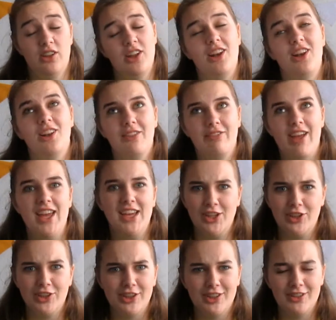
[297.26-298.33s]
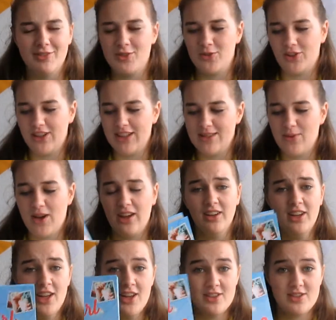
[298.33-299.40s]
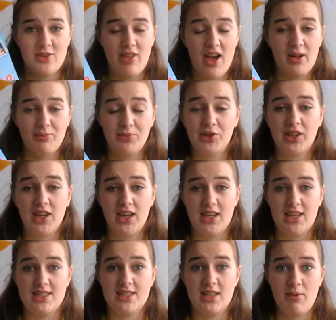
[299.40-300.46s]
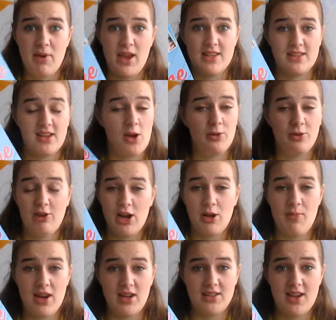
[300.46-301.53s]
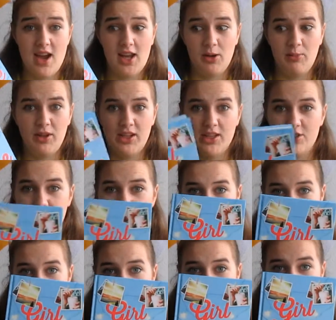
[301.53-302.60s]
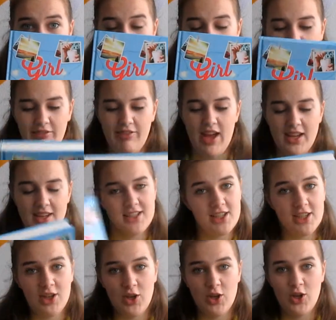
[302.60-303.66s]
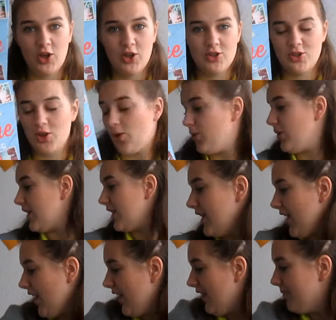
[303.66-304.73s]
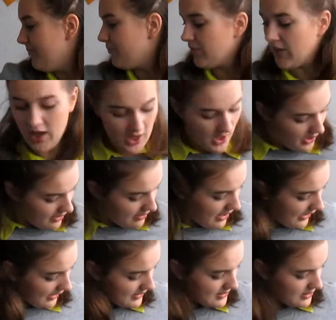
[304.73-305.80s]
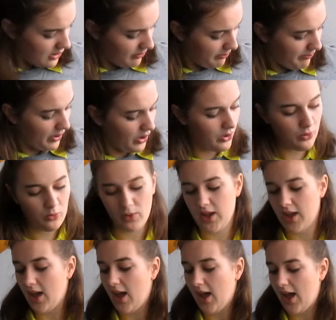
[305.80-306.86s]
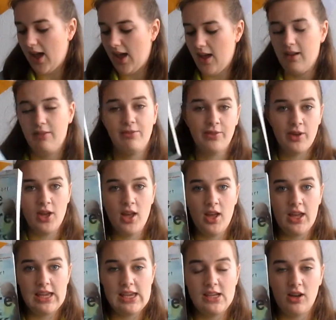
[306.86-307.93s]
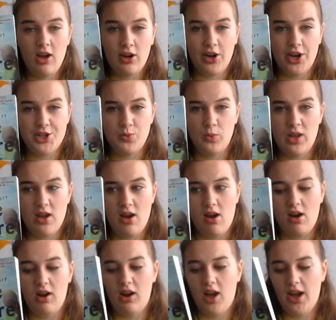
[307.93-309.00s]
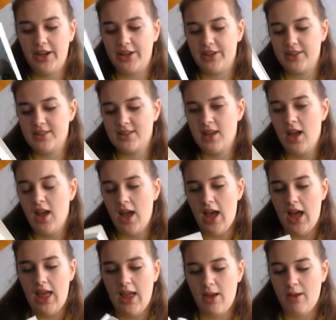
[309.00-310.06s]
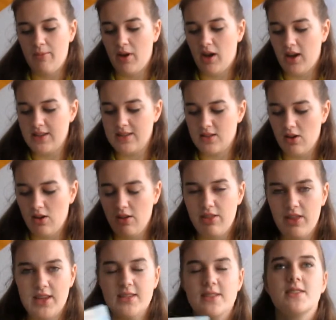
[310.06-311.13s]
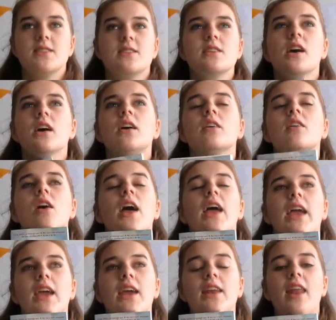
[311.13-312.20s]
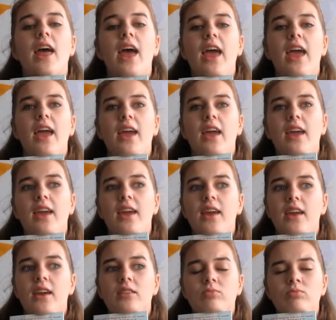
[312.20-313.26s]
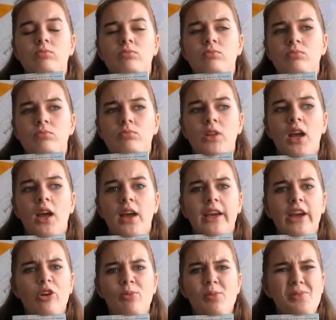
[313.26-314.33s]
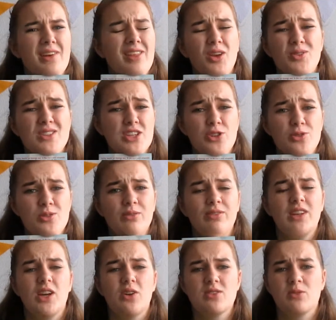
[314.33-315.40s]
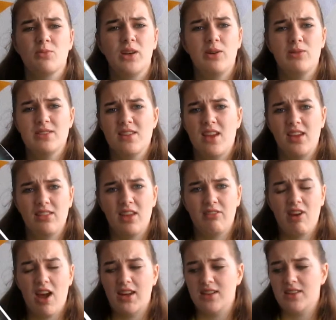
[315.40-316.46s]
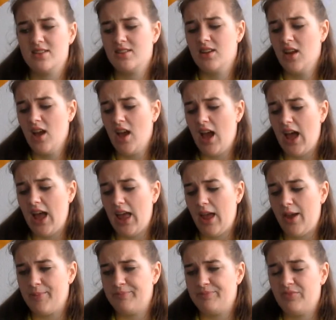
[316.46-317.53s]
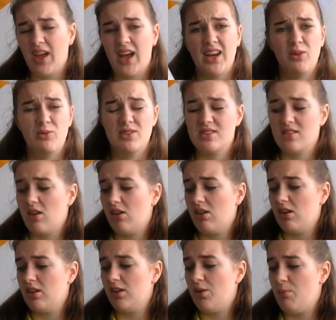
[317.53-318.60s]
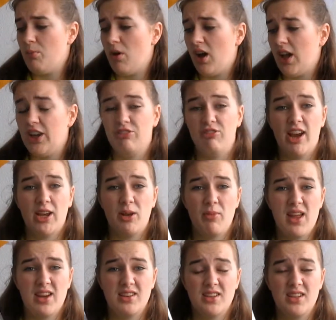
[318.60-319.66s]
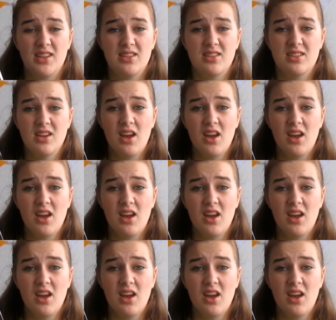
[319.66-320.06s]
love a good love story as well? So that book is amazing. I would recommend it to anybody to read. Love that. So yeah. Next up we have Lockhart, We Are Liars. I saw this in a, I can't remember, I think it was a YouTube video. Somebody was saying they read it, and it was on my recommended